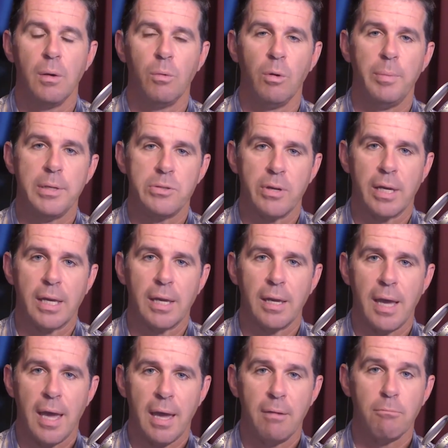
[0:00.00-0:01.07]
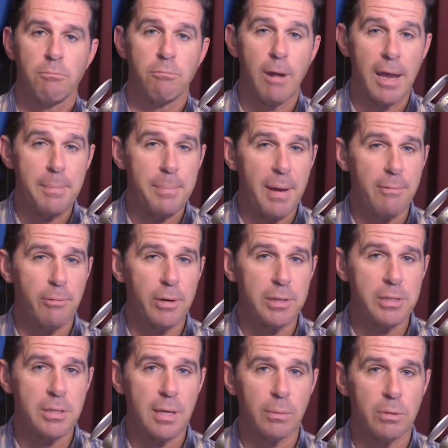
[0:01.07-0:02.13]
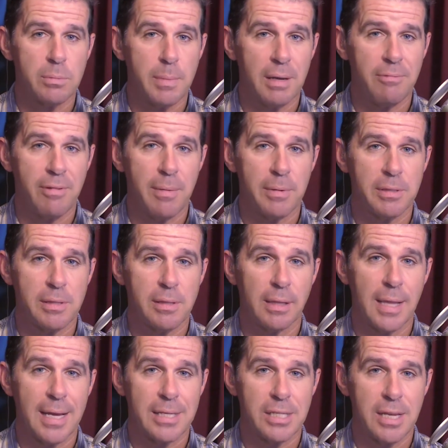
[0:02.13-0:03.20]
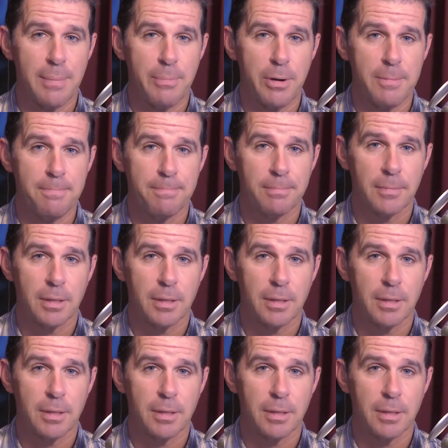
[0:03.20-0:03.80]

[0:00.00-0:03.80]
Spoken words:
We'll be drinking a red beverage that was made famous at the Last Supper.